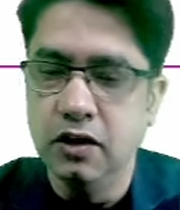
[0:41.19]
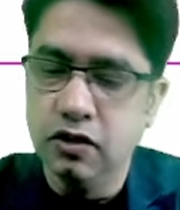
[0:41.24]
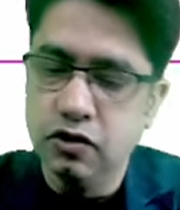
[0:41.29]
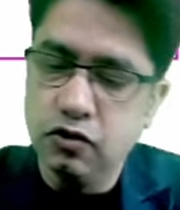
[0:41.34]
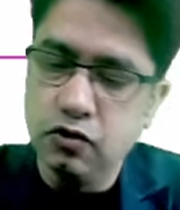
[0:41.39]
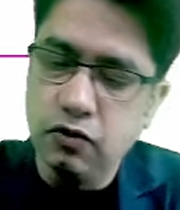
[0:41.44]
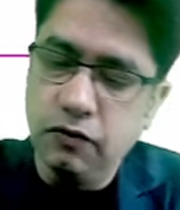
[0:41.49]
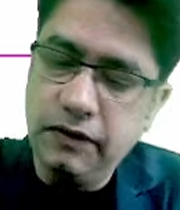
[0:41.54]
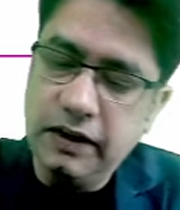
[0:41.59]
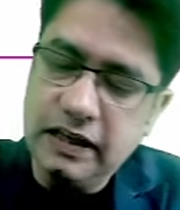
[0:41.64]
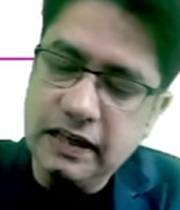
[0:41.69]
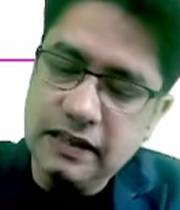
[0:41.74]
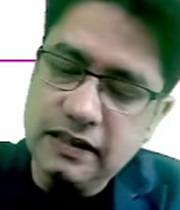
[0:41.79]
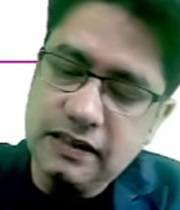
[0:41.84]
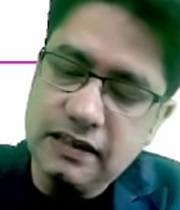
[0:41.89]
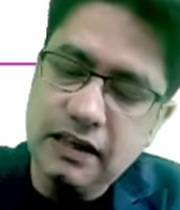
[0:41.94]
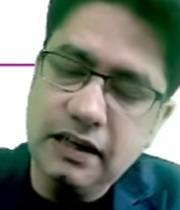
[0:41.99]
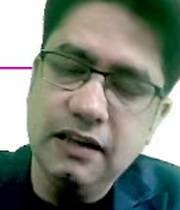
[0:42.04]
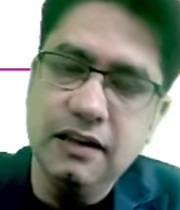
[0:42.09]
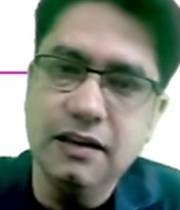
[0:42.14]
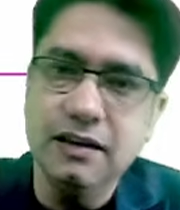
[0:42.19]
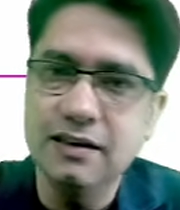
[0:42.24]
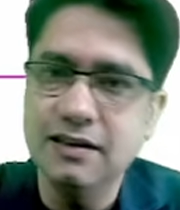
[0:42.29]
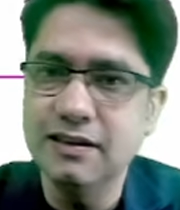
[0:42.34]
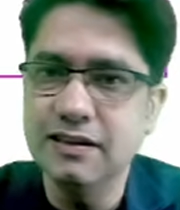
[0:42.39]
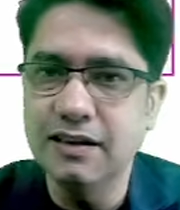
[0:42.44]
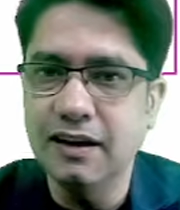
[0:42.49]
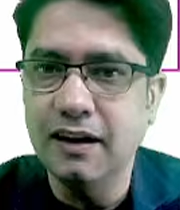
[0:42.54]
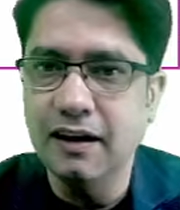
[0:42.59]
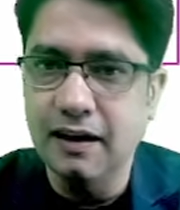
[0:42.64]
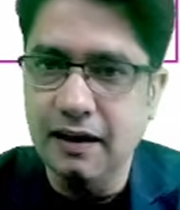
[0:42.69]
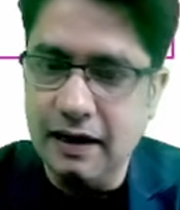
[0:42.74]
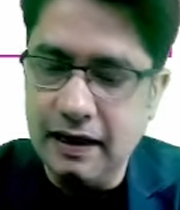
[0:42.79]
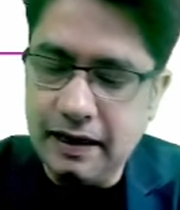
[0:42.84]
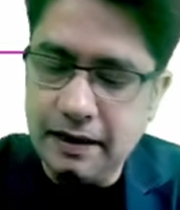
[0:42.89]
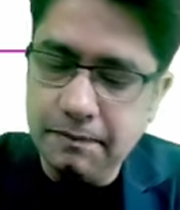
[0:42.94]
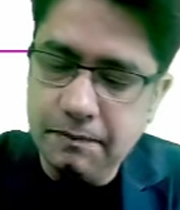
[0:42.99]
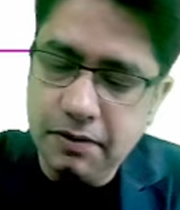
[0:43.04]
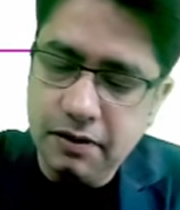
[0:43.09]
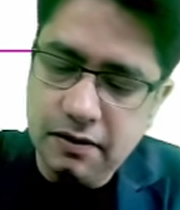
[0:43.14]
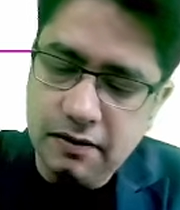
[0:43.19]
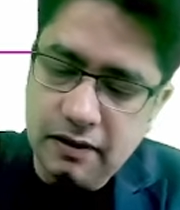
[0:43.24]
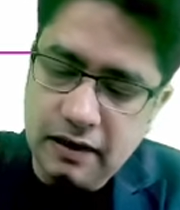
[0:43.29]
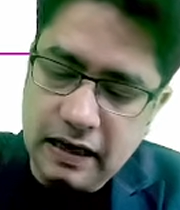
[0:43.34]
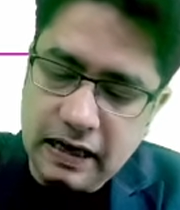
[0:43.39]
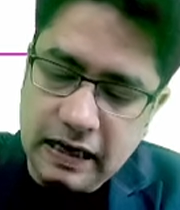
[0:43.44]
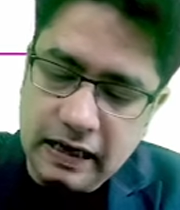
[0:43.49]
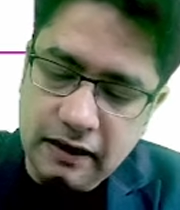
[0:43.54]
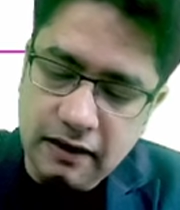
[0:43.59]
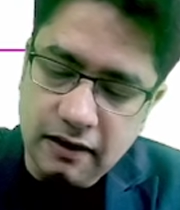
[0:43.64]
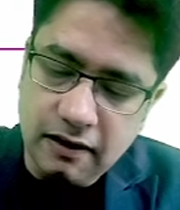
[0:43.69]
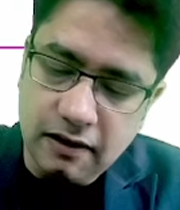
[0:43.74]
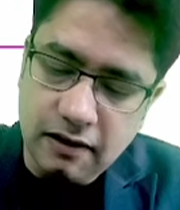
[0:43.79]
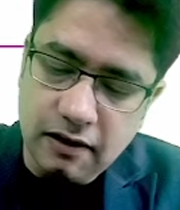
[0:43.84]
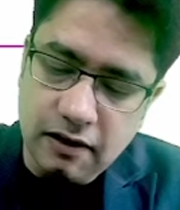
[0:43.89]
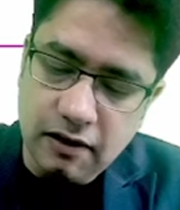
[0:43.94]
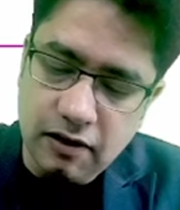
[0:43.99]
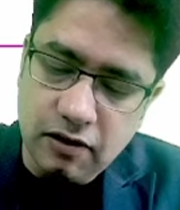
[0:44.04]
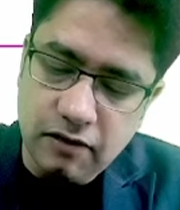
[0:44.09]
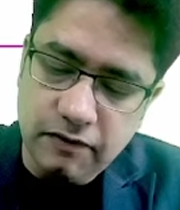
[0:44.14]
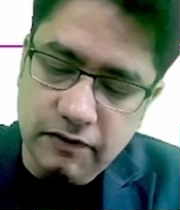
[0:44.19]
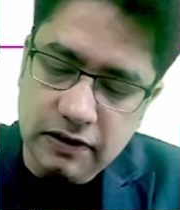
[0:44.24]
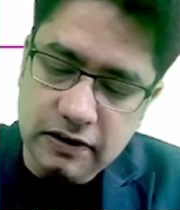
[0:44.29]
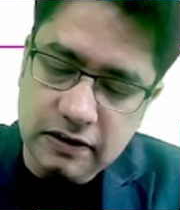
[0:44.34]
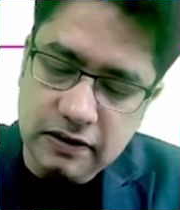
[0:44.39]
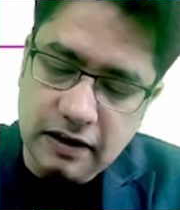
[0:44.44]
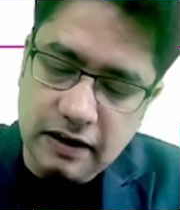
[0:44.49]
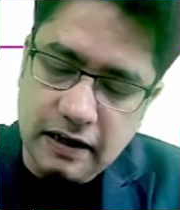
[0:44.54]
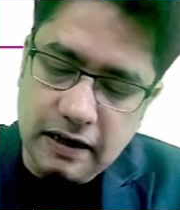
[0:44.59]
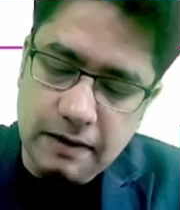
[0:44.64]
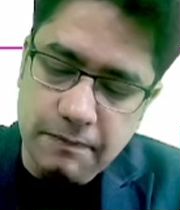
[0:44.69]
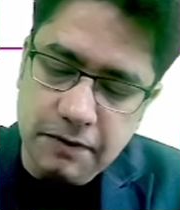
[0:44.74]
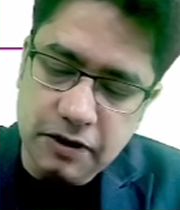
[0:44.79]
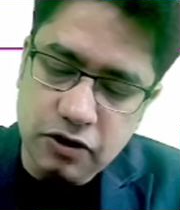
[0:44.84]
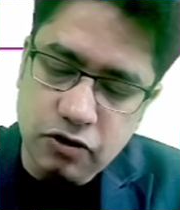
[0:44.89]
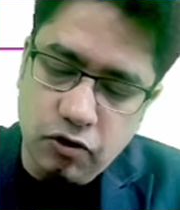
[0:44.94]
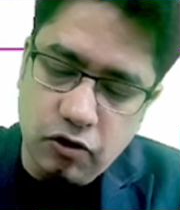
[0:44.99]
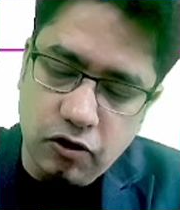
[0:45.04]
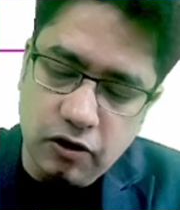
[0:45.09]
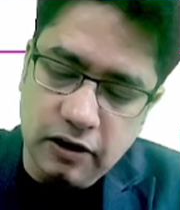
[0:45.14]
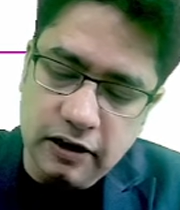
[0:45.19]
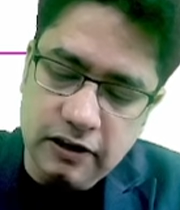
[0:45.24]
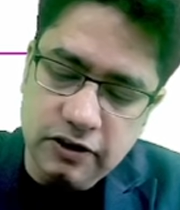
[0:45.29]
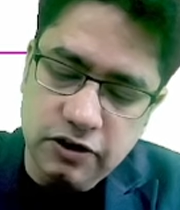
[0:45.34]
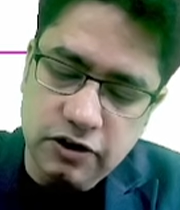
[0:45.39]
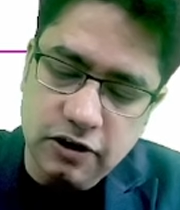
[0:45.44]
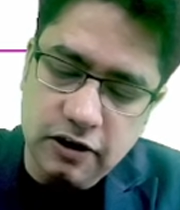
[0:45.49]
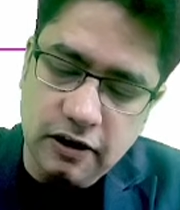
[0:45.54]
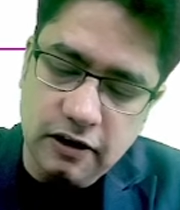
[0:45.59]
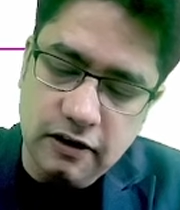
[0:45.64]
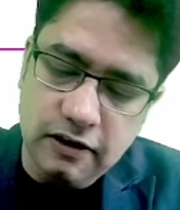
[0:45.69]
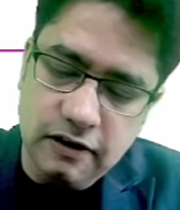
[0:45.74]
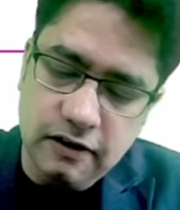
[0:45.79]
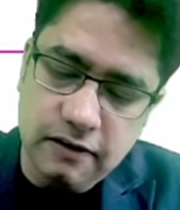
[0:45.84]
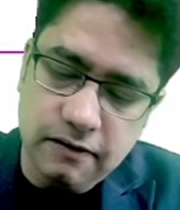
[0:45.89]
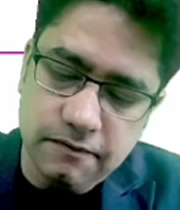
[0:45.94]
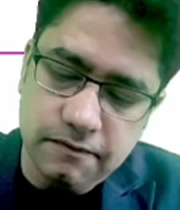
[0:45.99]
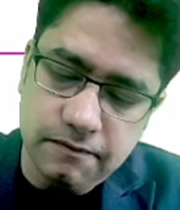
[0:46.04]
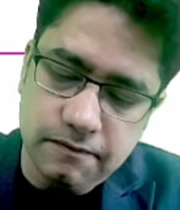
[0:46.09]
So we can see this is a crab and the color of this crab is orange color.